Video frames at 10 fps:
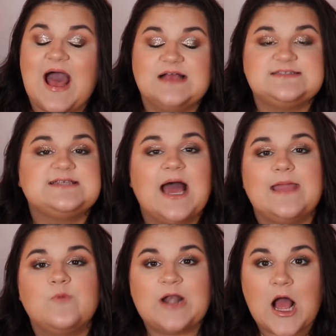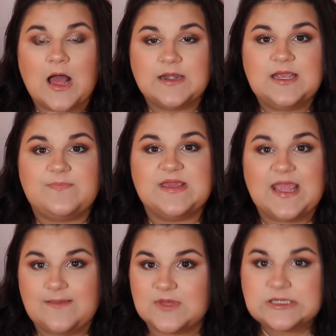As time went on, it
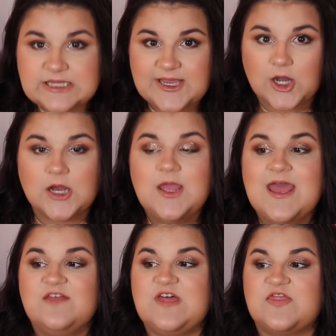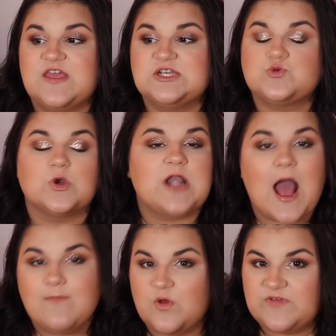became clear that things were
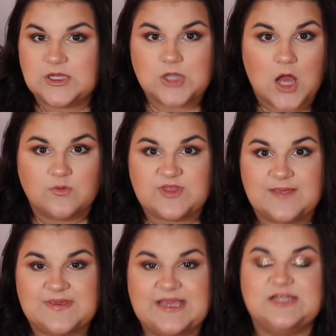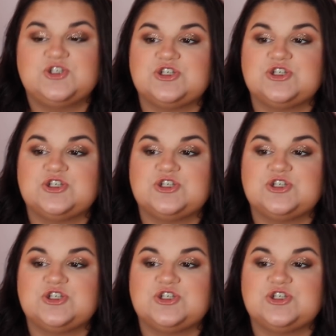not moving along with ABH.